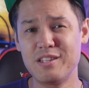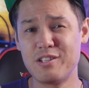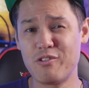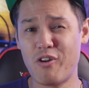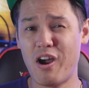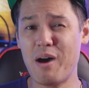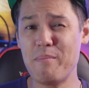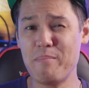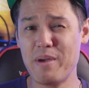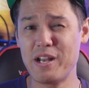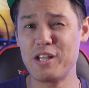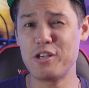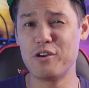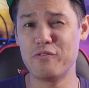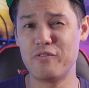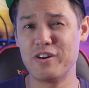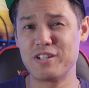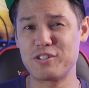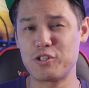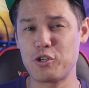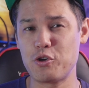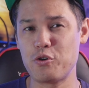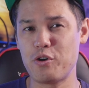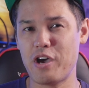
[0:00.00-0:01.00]
there are many of
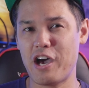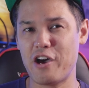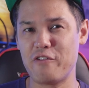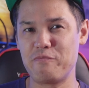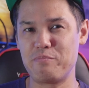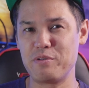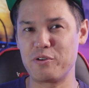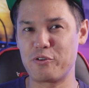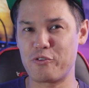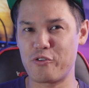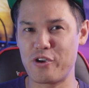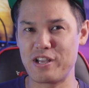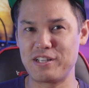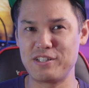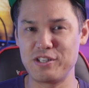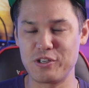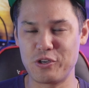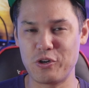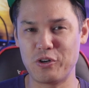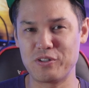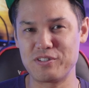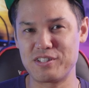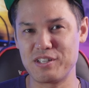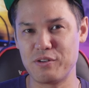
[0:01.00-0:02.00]
us who have been creating
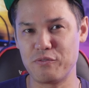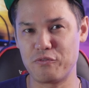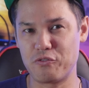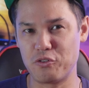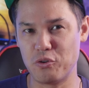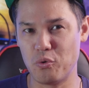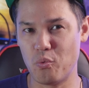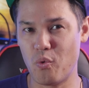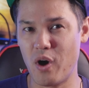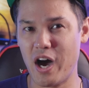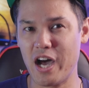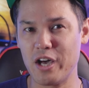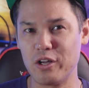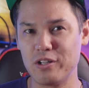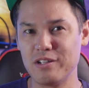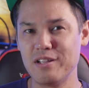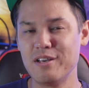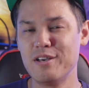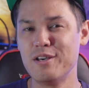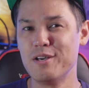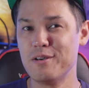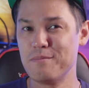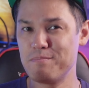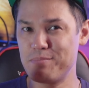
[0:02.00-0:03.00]
content for a while,
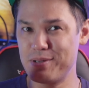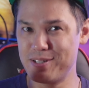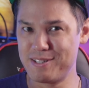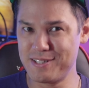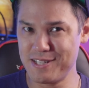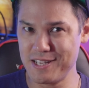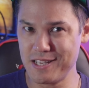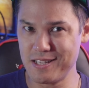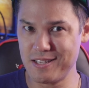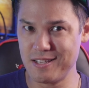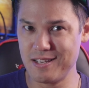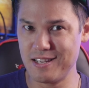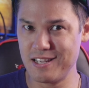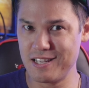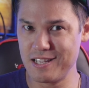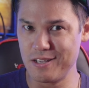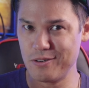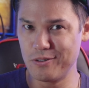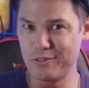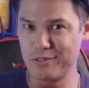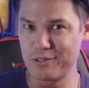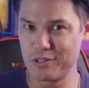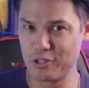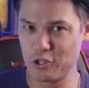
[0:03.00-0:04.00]
particularly
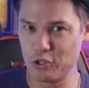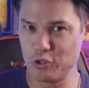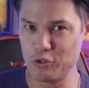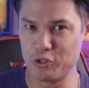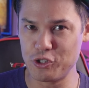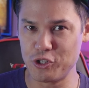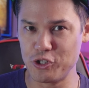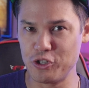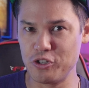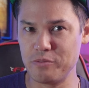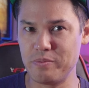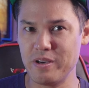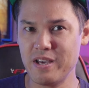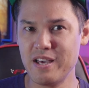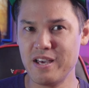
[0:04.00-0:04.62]
on YouTube,